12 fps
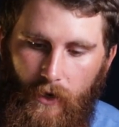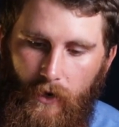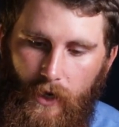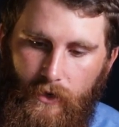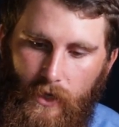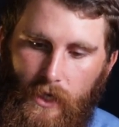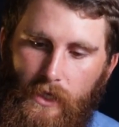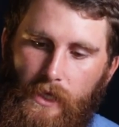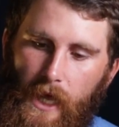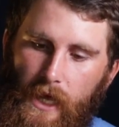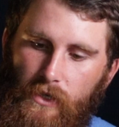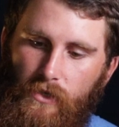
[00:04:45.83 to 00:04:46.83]
Alright, then you get
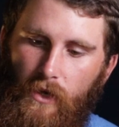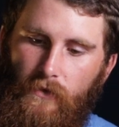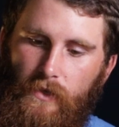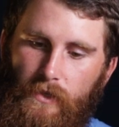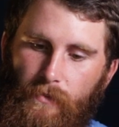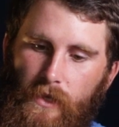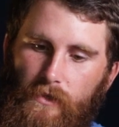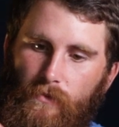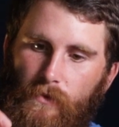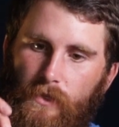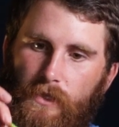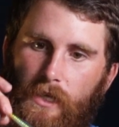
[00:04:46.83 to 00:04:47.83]
the anchovy sprats,
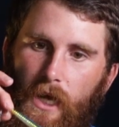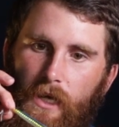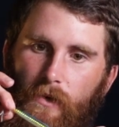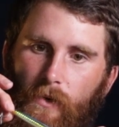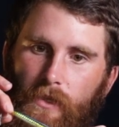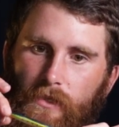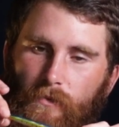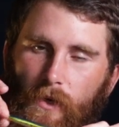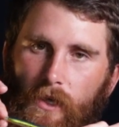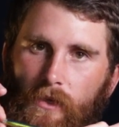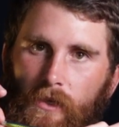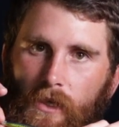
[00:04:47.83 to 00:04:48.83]
which are tiny ones as
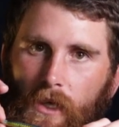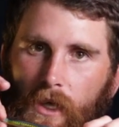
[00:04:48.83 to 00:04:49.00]
well.